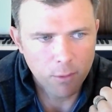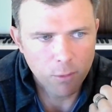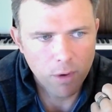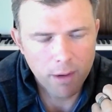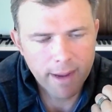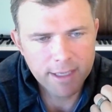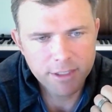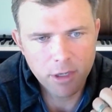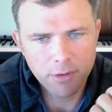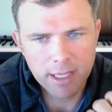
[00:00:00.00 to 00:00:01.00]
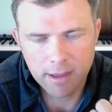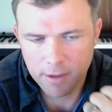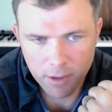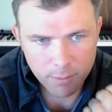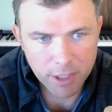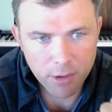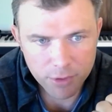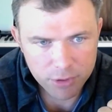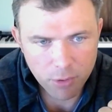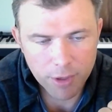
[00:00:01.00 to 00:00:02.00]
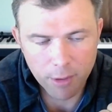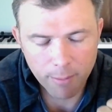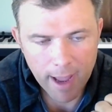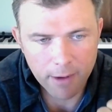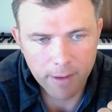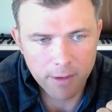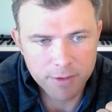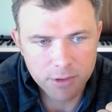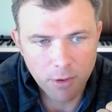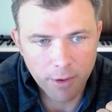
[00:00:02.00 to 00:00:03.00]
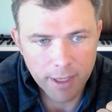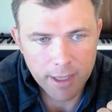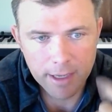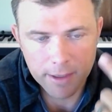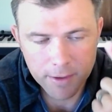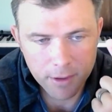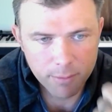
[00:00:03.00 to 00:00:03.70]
what makes you unique? It could be your story, your background story. It could